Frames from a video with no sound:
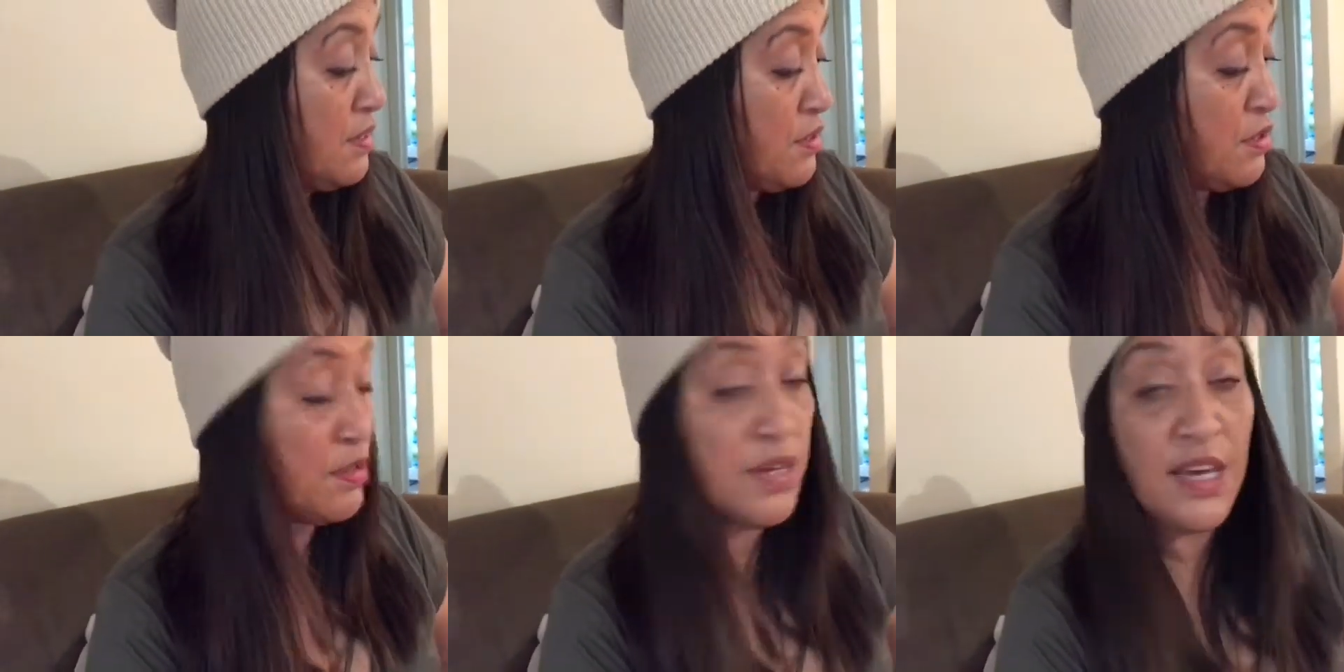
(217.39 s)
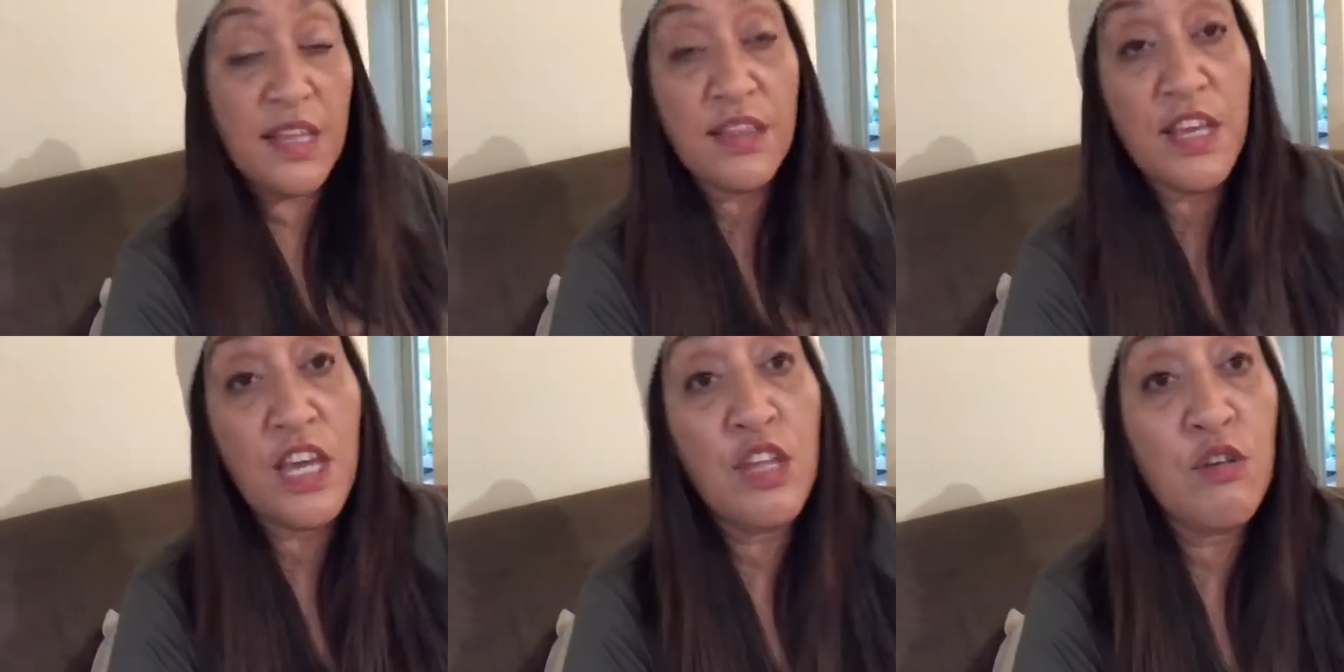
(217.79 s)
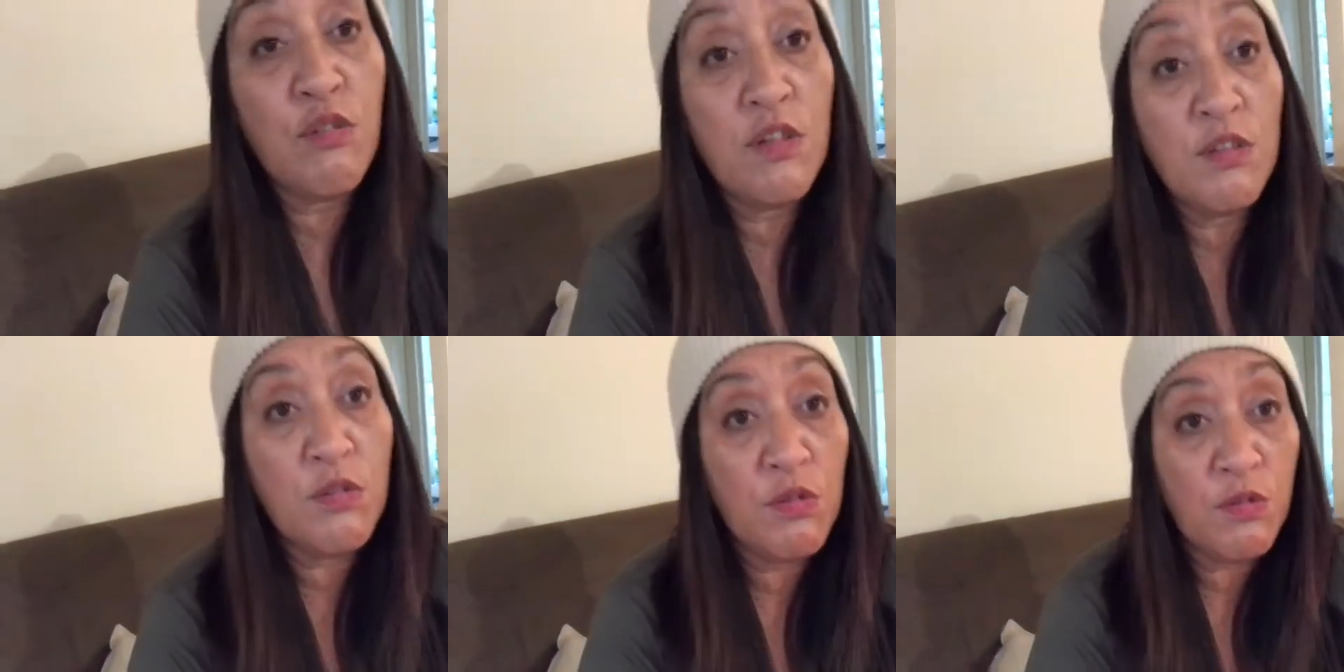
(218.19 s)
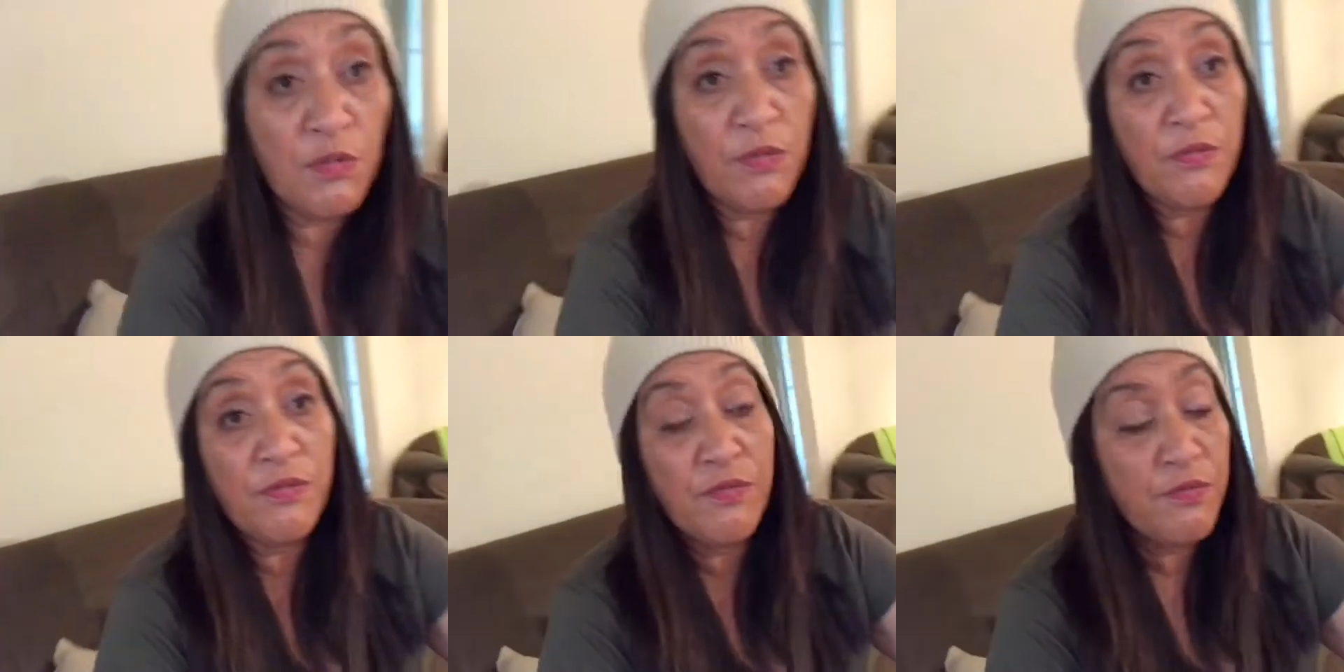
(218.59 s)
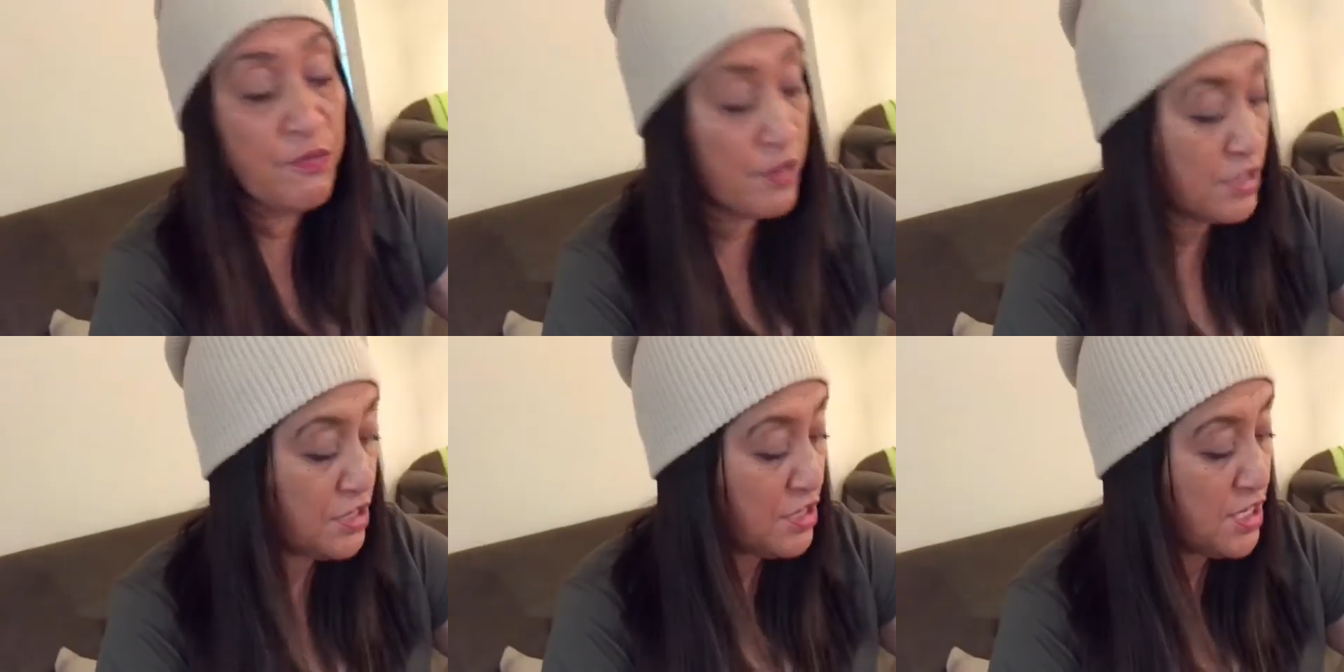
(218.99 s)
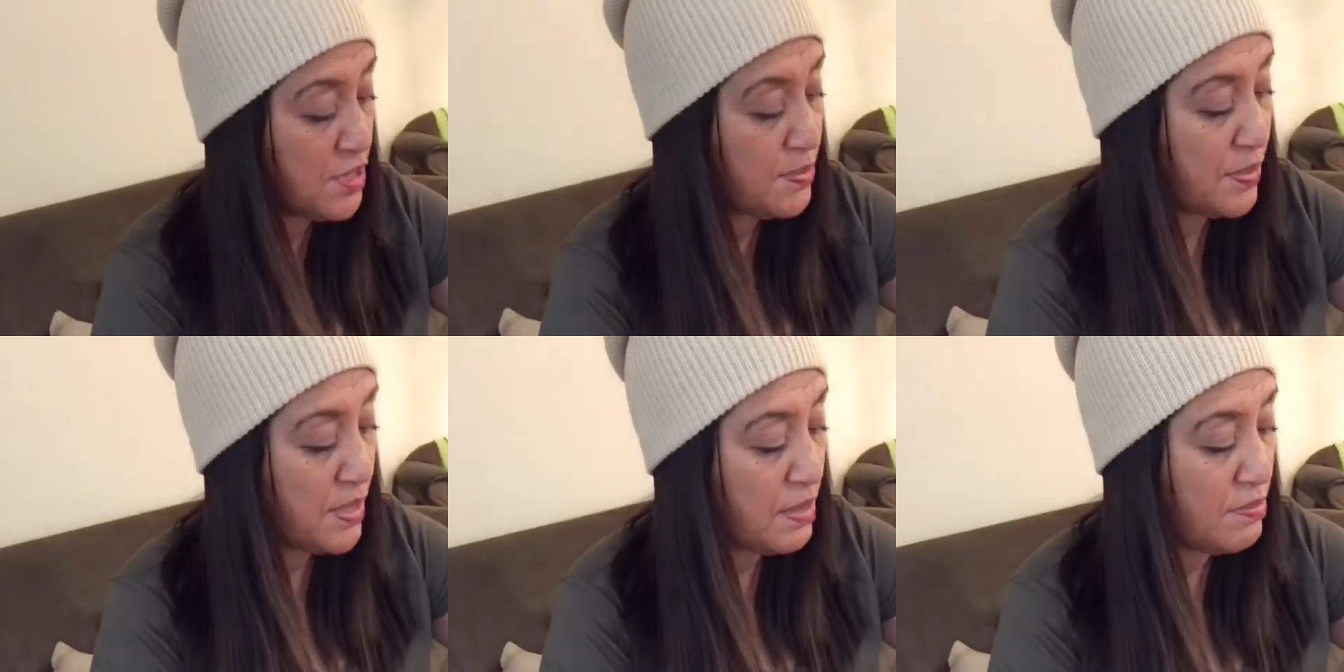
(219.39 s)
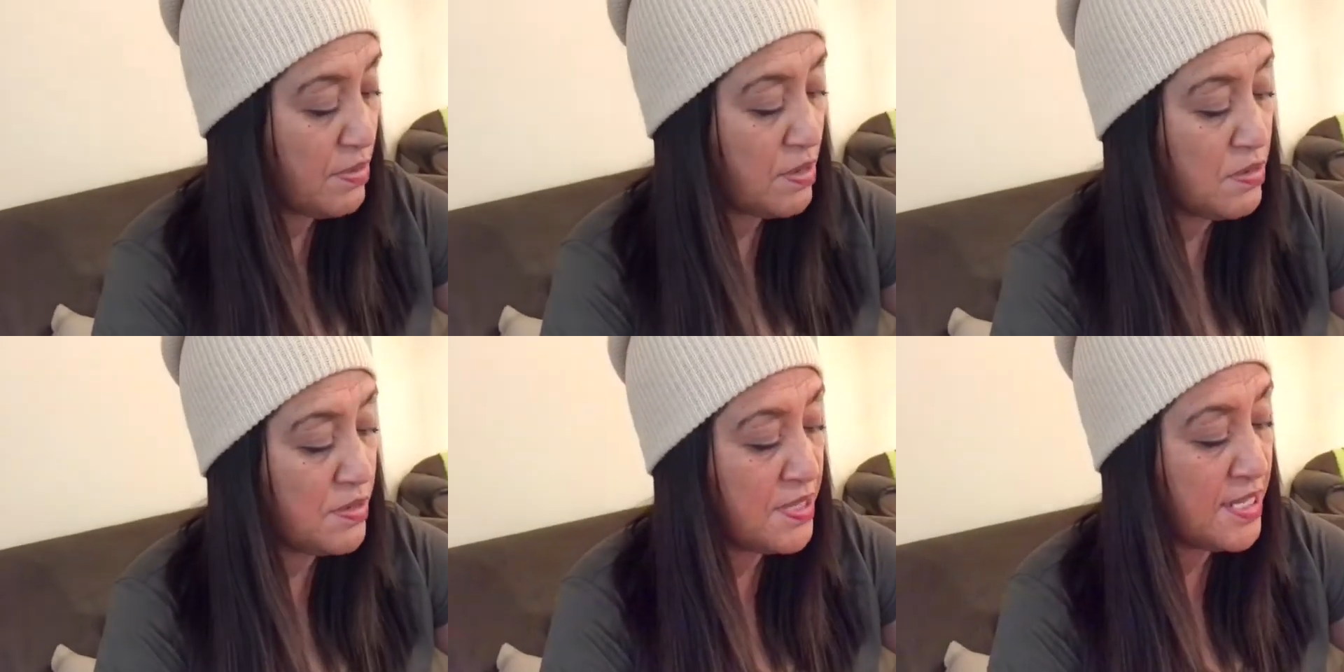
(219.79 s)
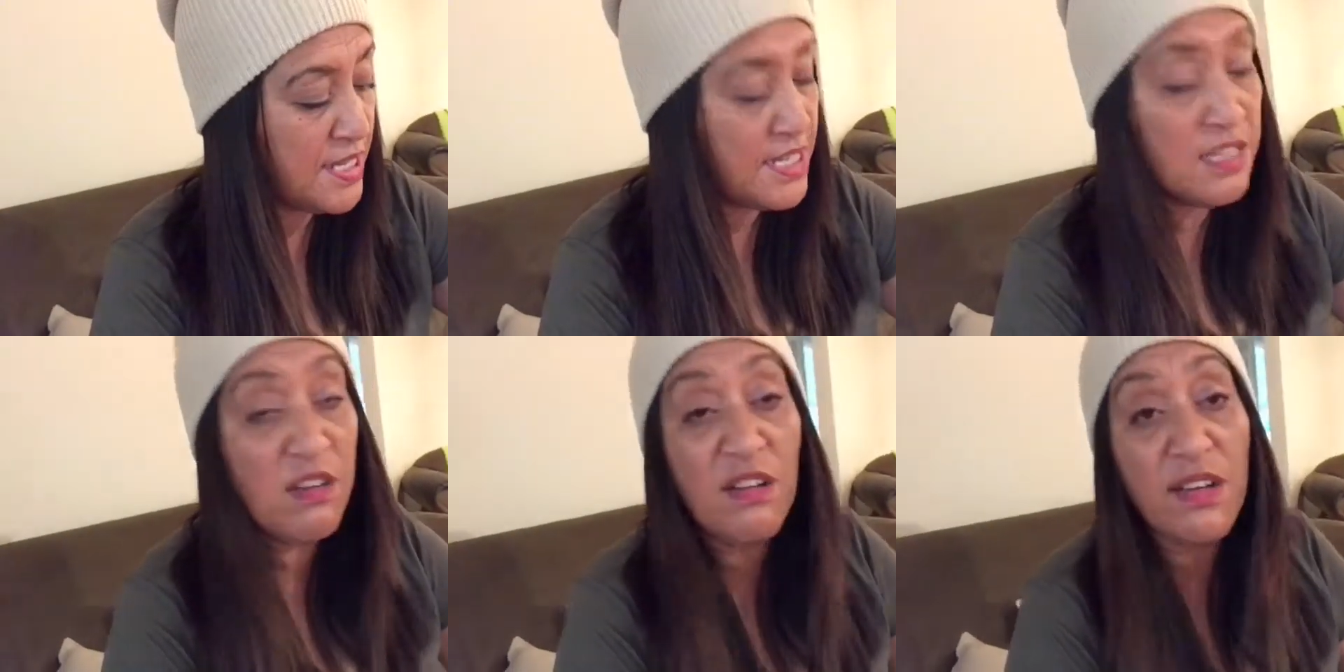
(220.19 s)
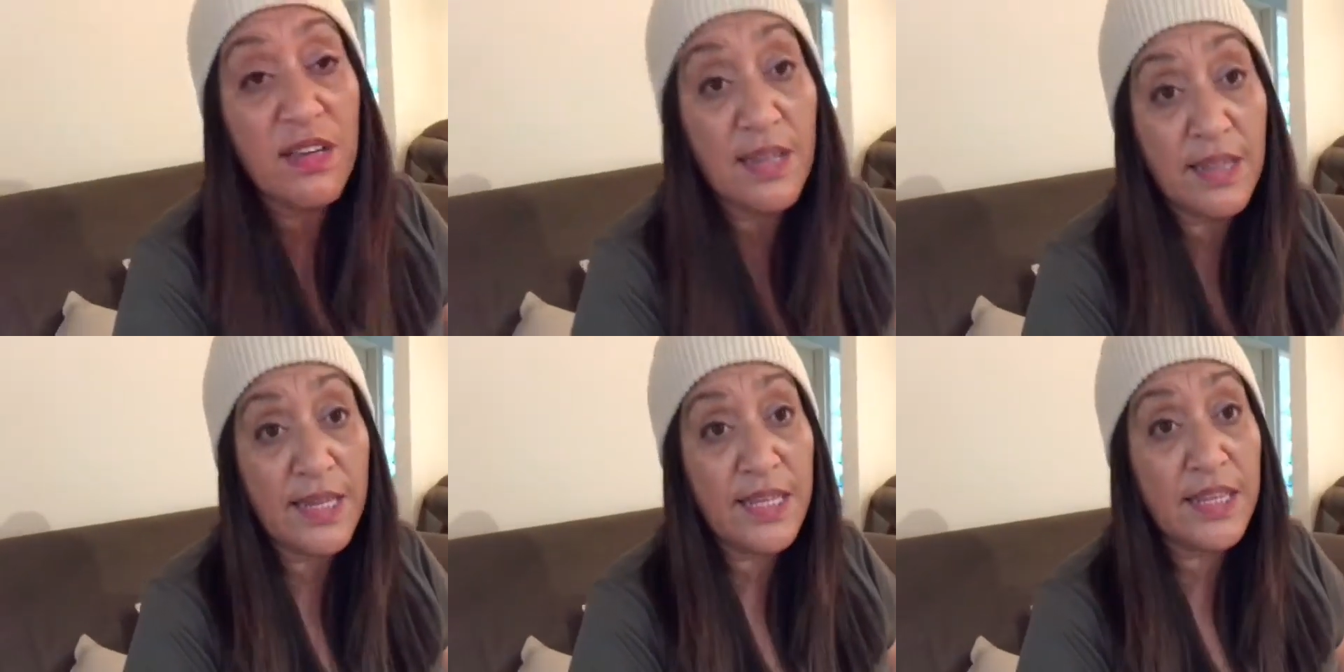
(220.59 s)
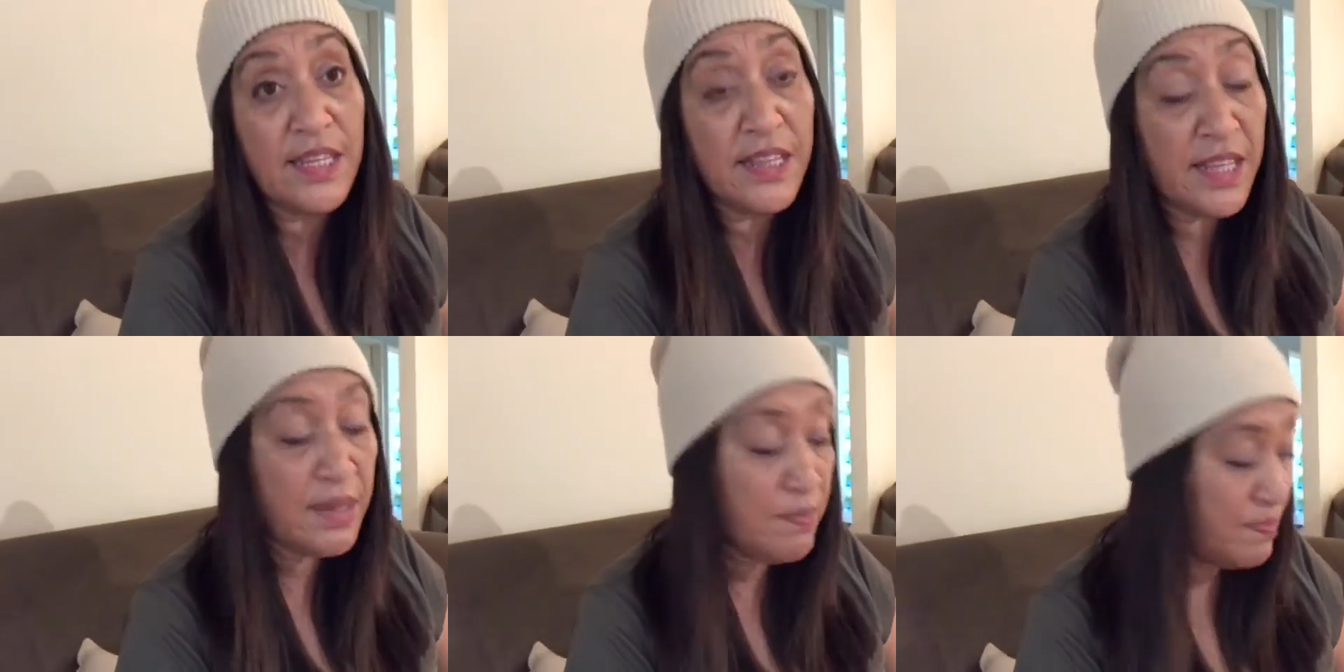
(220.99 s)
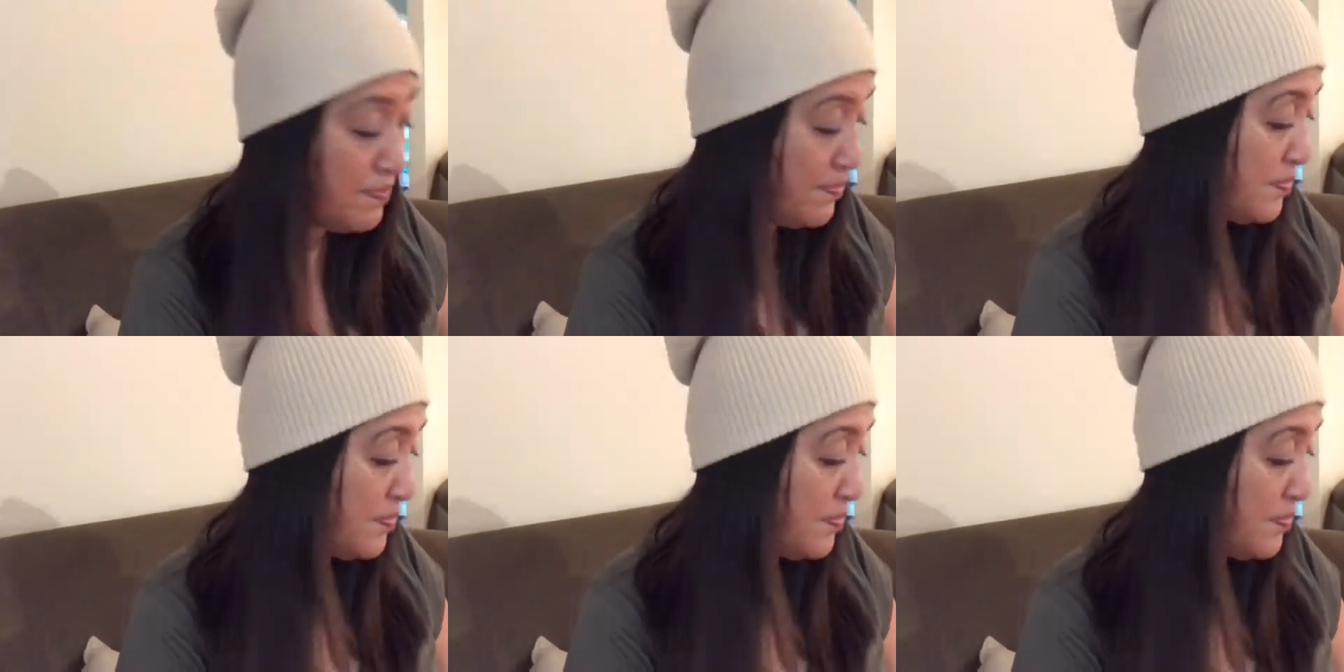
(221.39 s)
to get Daniel a little fridge spinner because he's like collecting them.